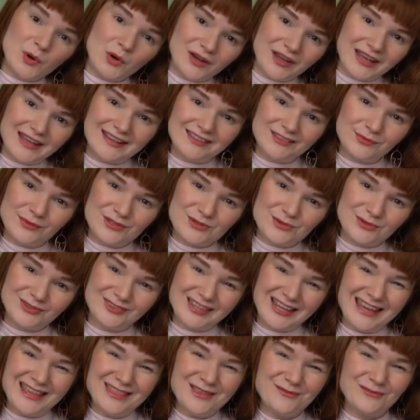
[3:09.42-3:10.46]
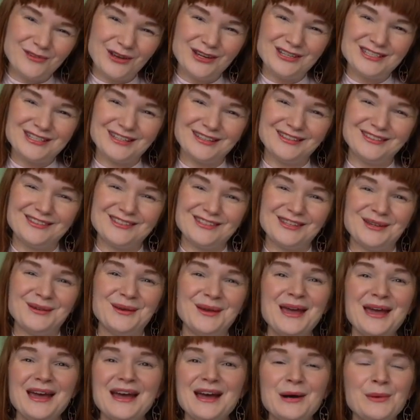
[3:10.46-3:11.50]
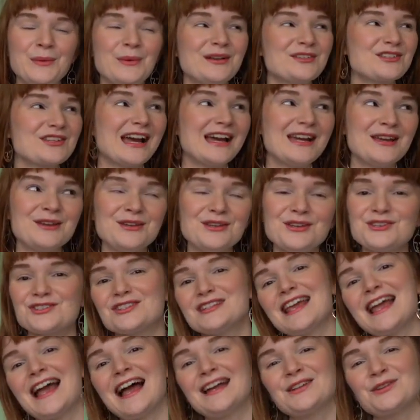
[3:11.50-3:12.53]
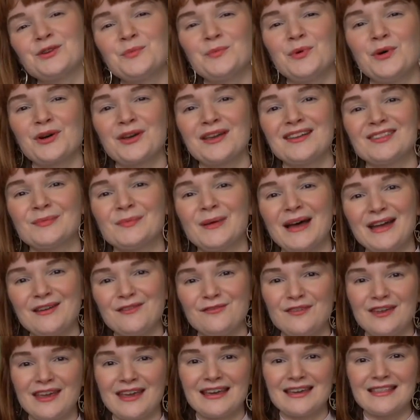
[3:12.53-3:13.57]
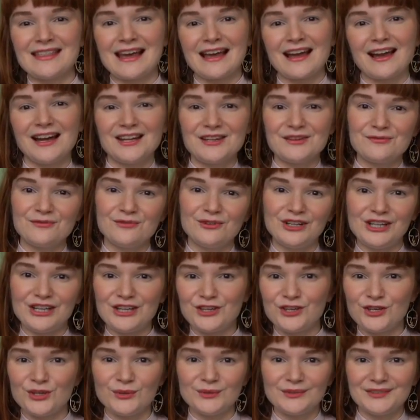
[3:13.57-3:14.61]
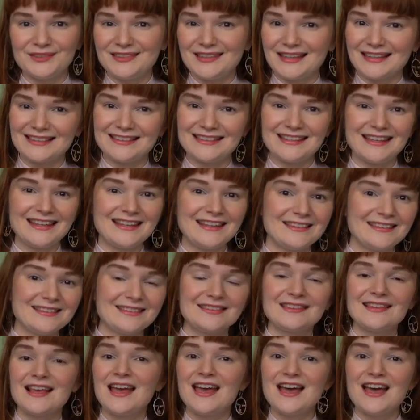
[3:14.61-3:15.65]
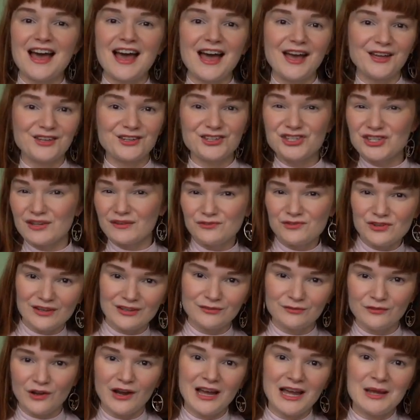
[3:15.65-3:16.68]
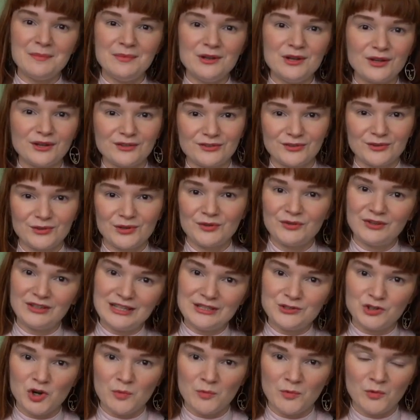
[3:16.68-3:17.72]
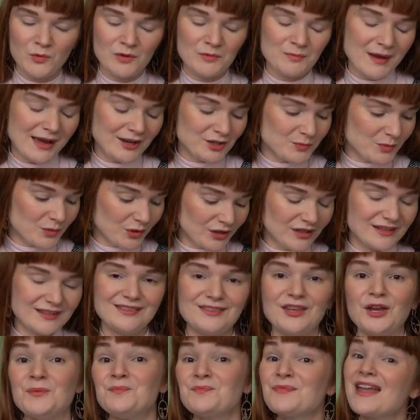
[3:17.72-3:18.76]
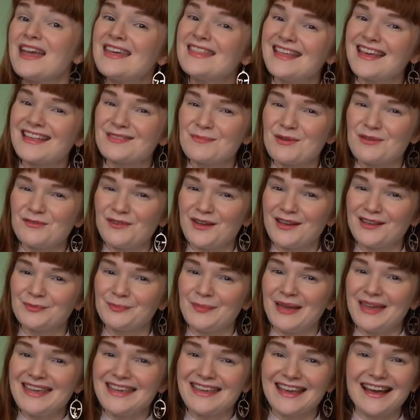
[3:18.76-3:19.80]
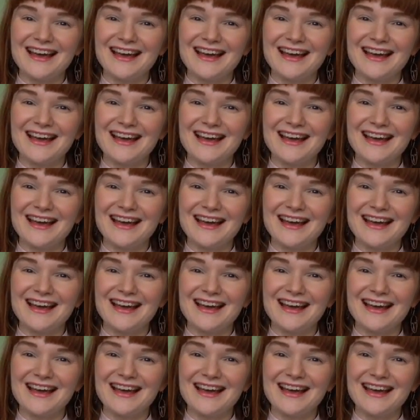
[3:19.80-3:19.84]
pockets, which you'll see in the photos too, which I don't usually add on pockets, but I figure that kind of really cute 60s shift dress vibe looks really adorable with patch pockets. So that's my first make.